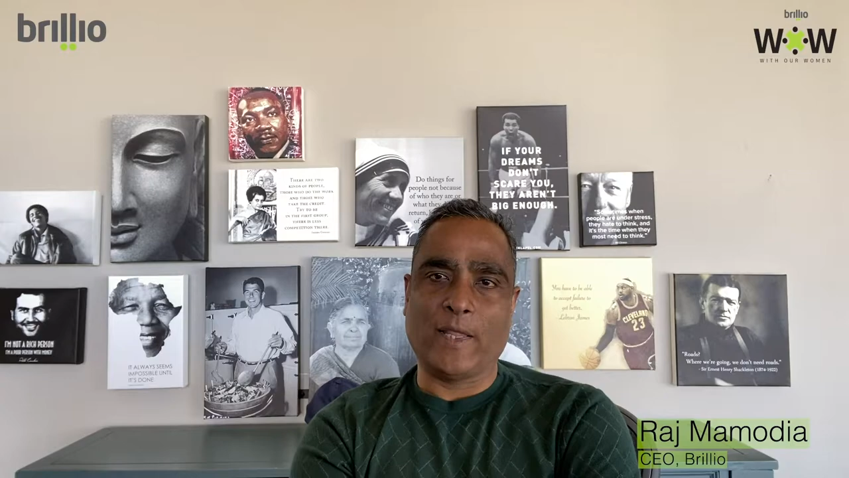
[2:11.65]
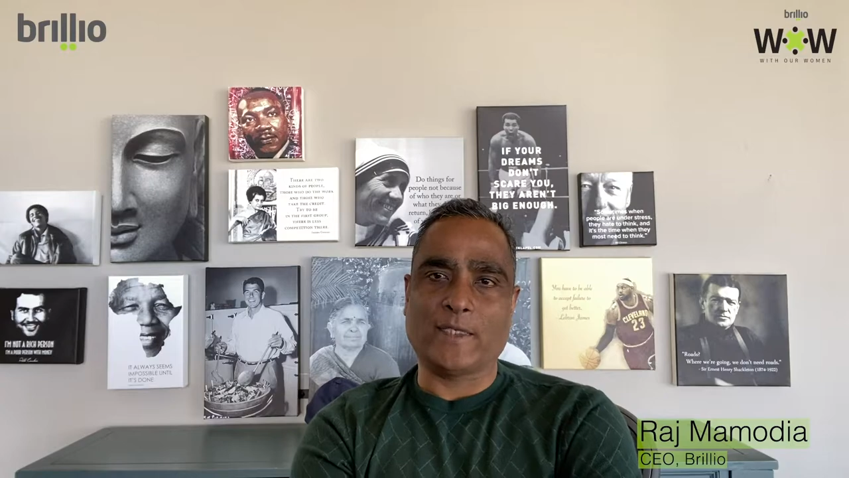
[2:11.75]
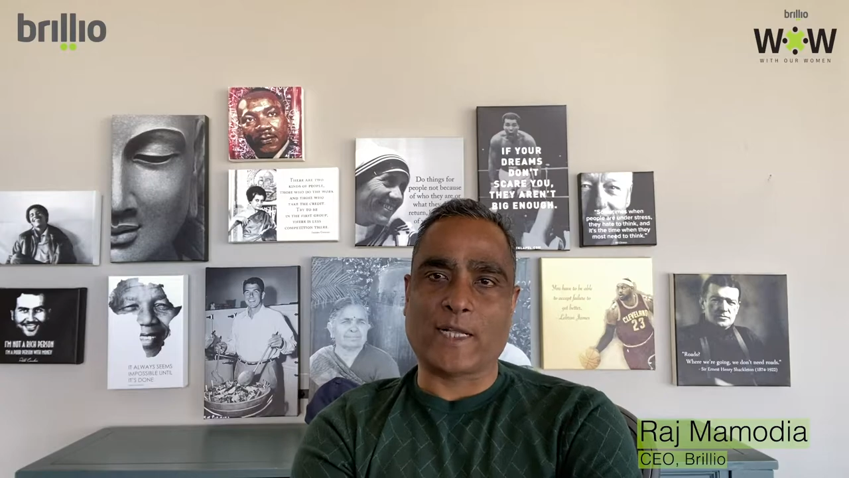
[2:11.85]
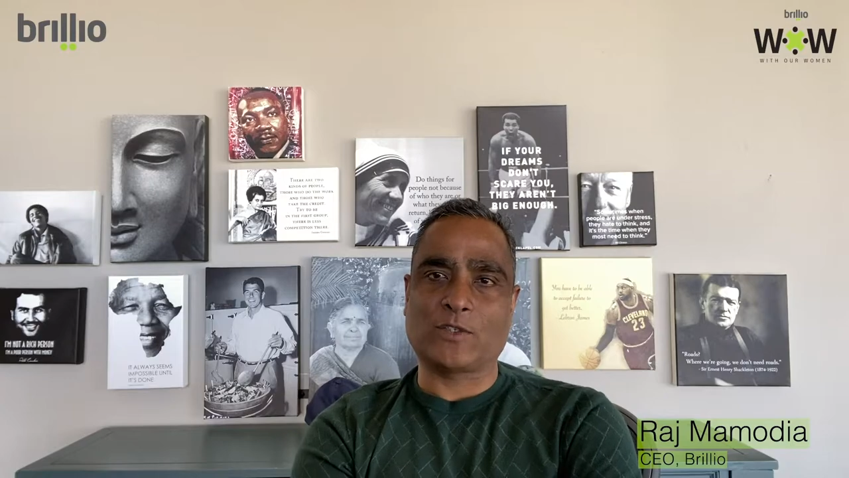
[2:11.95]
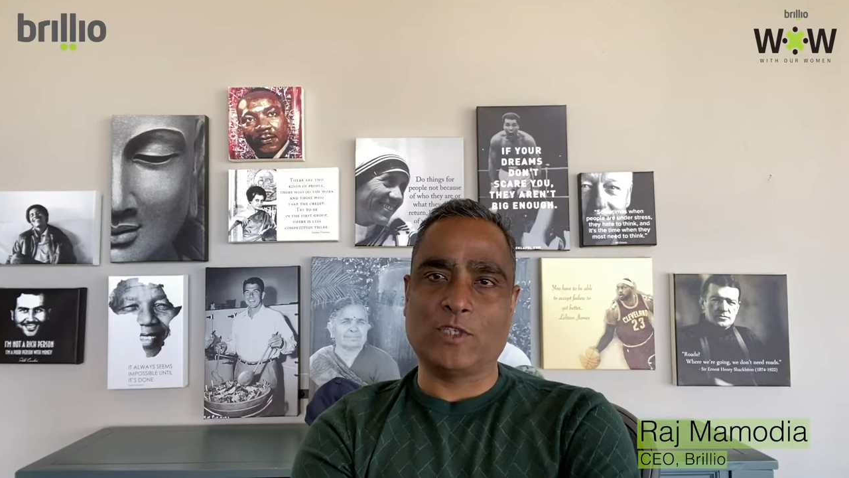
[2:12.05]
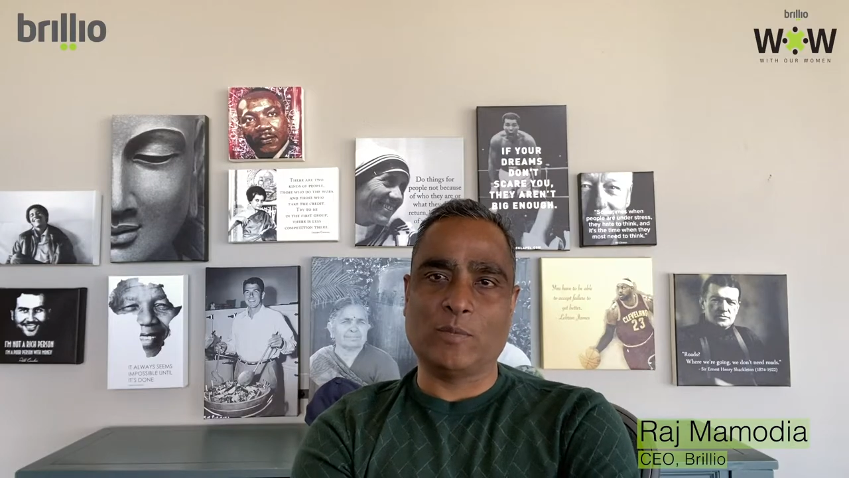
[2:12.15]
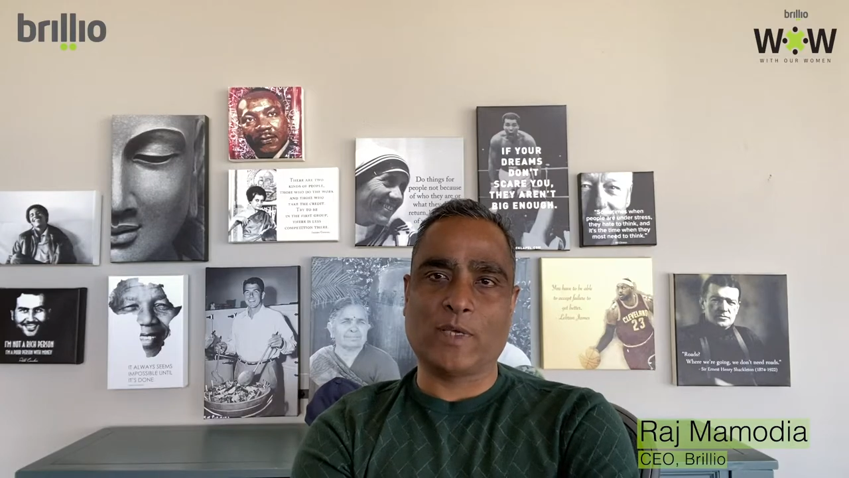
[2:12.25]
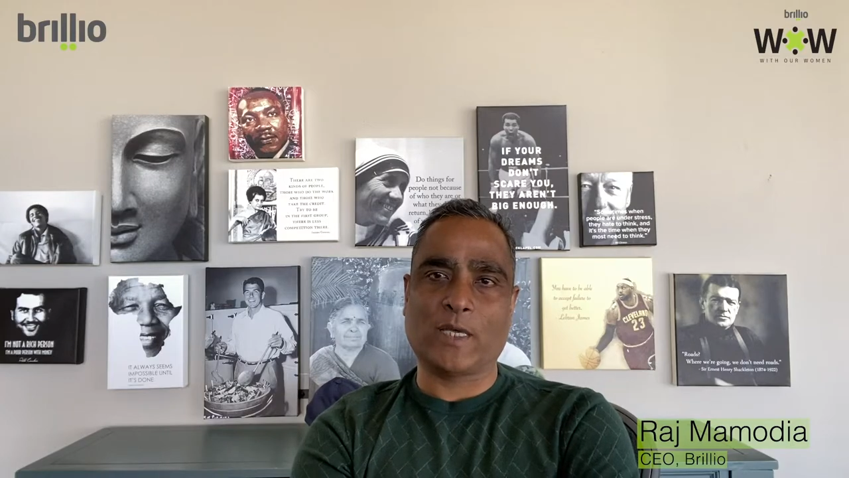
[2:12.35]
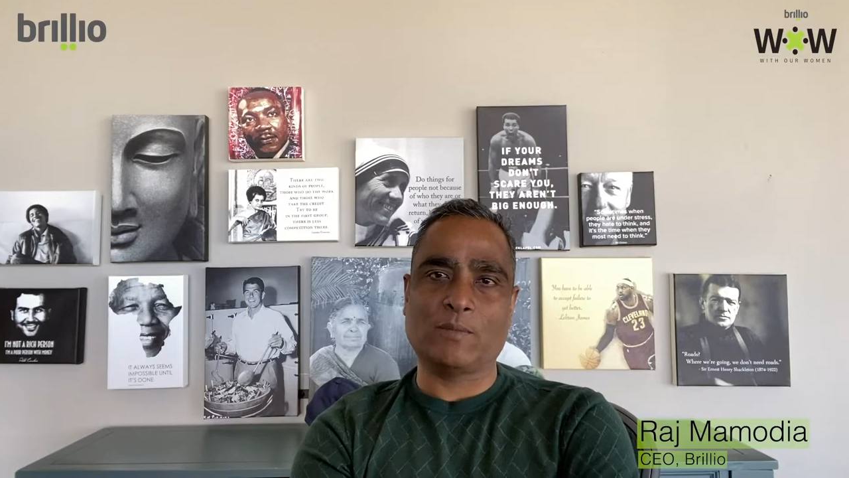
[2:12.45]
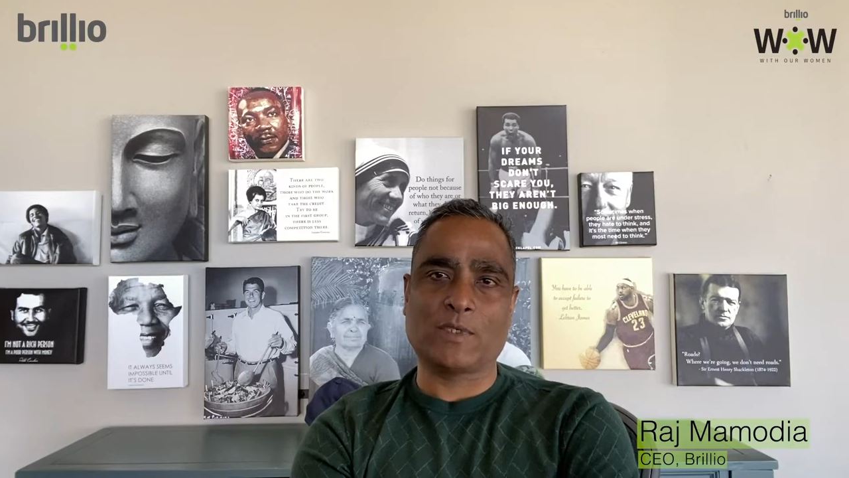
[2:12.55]
place actually
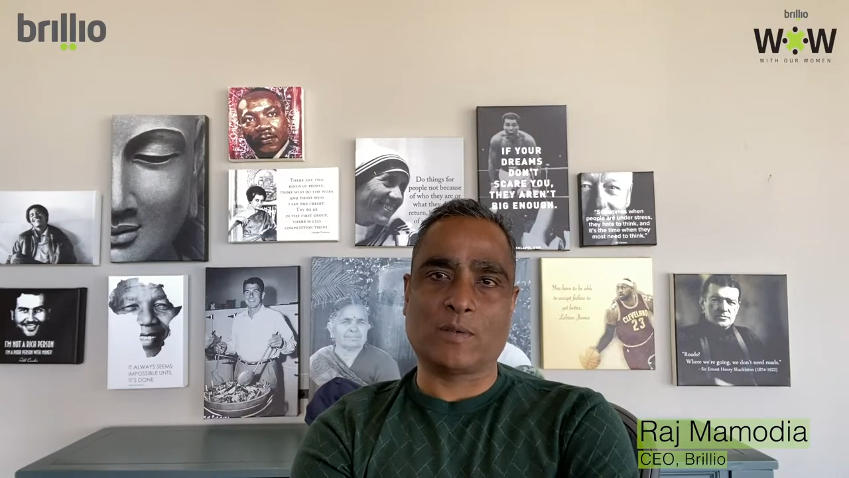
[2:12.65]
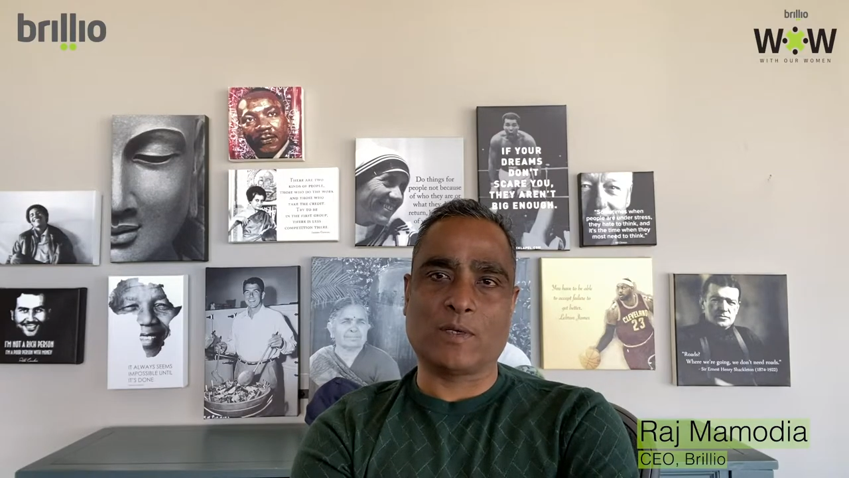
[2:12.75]
becomes a